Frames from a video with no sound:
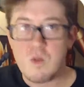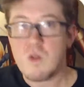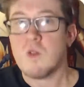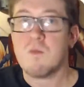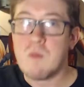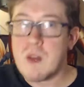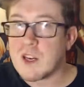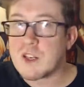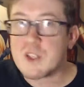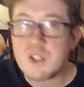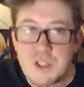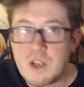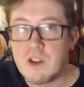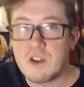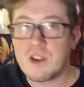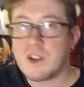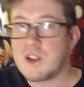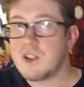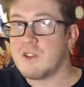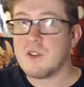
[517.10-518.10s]
make sure
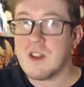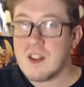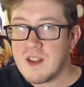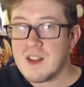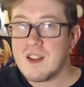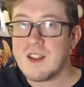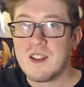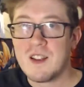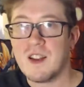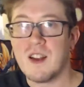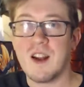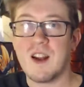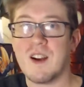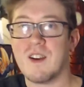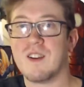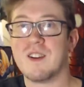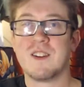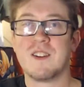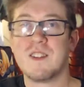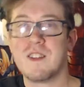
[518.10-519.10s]
you
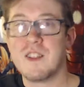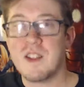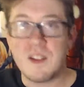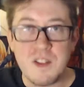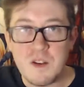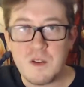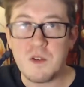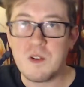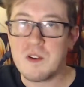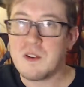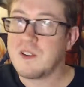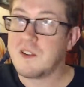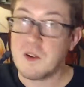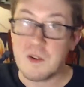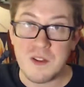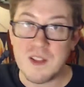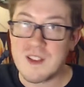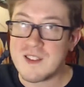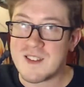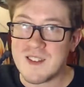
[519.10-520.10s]
do
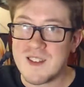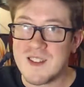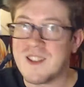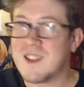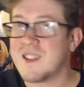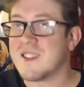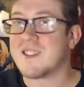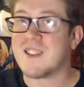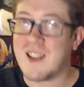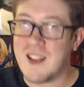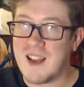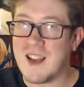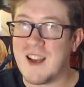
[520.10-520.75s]
this and this.